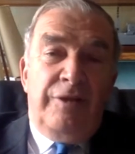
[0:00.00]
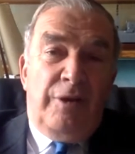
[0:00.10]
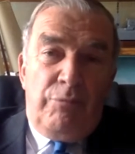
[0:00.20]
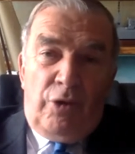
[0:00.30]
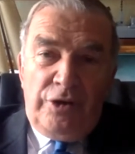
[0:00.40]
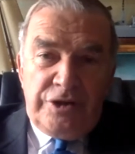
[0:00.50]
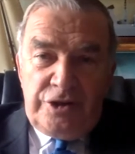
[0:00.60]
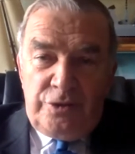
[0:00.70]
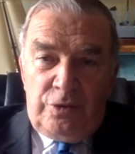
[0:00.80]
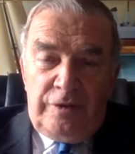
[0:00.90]
that
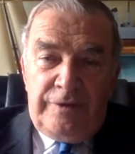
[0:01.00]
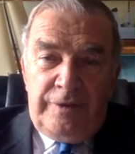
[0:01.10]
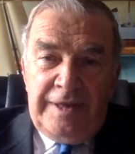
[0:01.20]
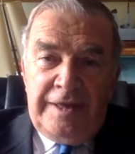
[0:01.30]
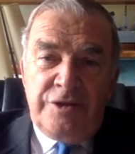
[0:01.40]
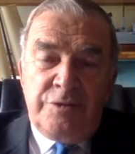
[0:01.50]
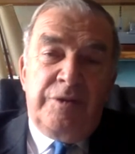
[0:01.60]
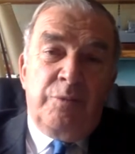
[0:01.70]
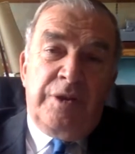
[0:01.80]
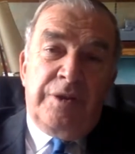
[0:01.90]
monitored all of the things
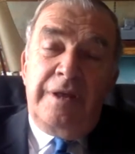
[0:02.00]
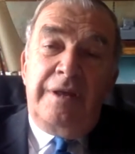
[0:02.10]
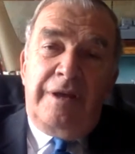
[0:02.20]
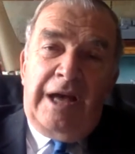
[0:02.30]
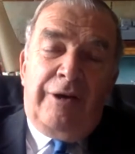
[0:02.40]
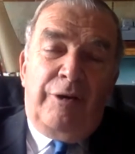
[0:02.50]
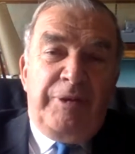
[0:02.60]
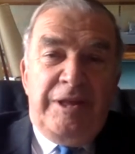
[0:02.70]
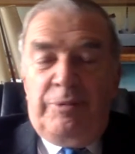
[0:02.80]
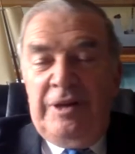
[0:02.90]
with our
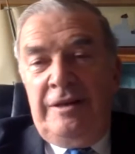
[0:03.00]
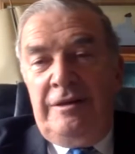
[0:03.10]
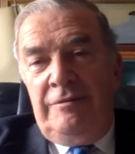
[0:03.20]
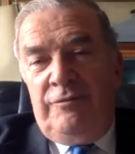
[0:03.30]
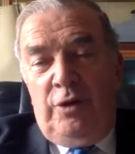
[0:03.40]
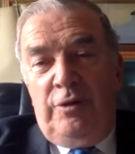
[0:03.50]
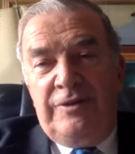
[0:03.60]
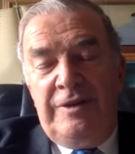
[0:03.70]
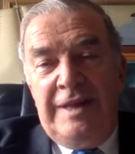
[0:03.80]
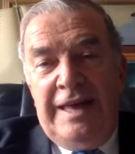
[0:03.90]
people involved
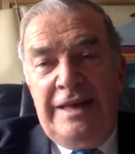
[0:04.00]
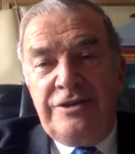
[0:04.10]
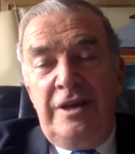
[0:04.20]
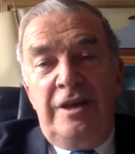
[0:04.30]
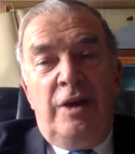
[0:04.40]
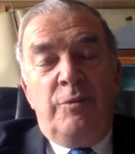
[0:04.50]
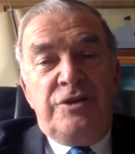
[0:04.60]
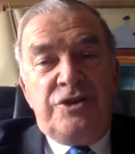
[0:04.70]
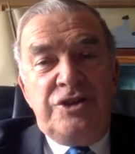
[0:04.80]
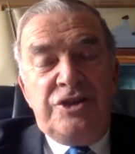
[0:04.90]
in that and
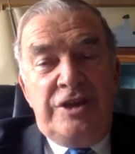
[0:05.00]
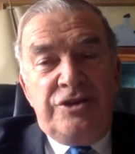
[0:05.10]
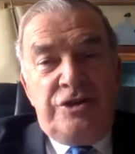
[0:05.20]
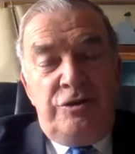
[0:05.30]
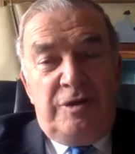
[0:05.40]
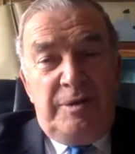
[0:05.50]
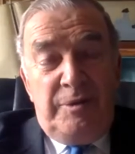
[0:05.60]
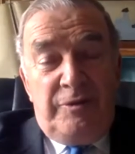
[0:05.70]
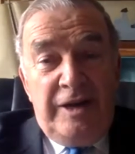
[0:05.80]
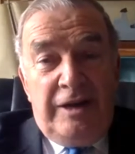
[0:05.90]
with GCHQ keeping
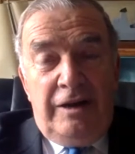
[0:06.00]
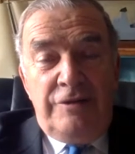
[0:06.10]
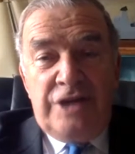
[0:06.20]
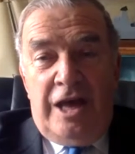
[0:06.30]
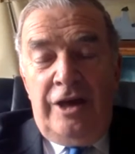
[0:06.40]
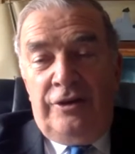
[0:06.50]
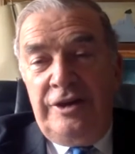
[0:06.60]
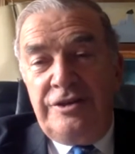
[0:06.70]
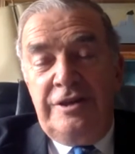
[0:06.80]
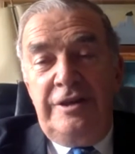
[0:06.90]
a very close eye on
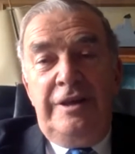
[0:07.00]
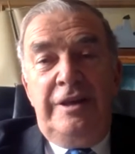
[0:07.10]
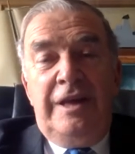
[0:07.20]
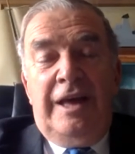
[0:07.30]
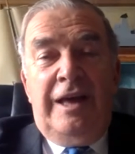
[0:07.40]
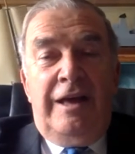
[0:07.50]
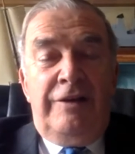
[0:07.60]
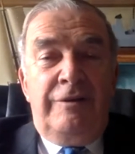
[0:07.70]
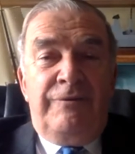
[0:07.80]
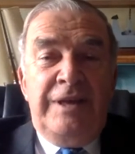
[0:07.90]
it.
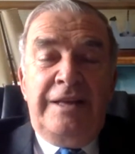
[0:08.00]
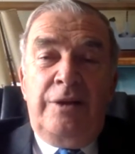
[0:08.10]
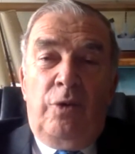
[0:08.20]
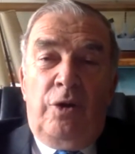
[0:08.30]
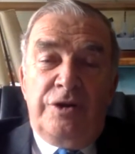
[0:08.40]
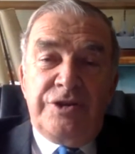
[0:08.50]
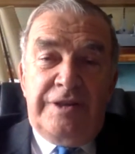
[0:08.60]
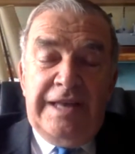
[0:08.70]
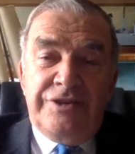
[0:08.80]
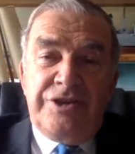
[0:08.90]
And the feeling was at
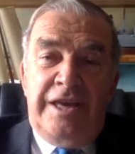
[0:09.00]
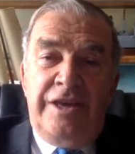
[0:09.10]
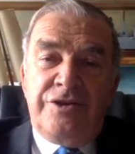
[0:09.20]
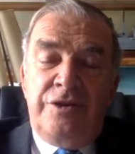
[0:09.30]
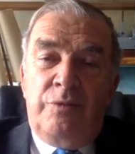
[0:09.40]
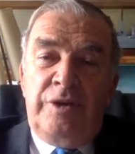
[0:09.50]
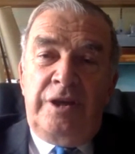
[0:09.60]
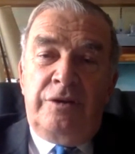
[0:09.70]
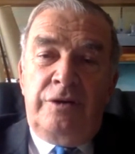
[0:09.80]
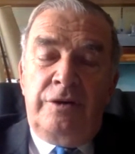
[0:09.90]
that stage that we
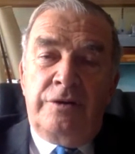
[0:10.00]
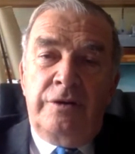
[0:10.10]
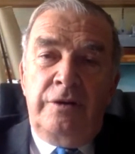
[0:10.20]
could